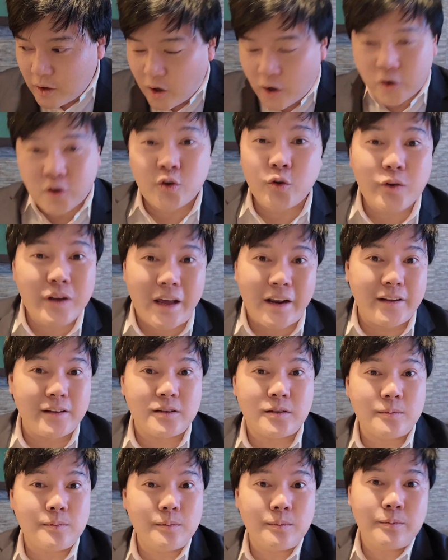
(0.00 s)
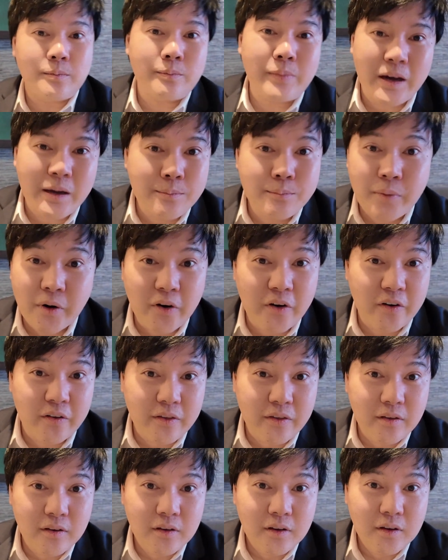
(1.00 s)
are good at it by
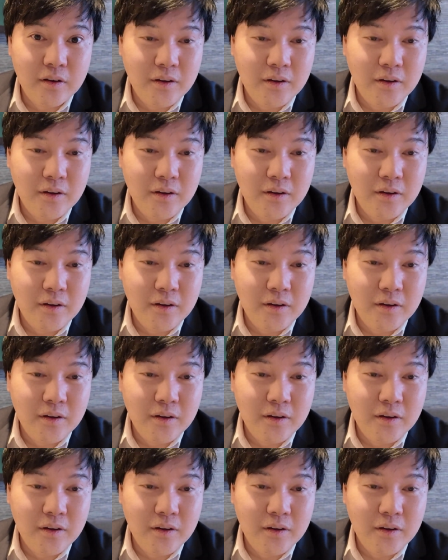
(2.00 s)
birth.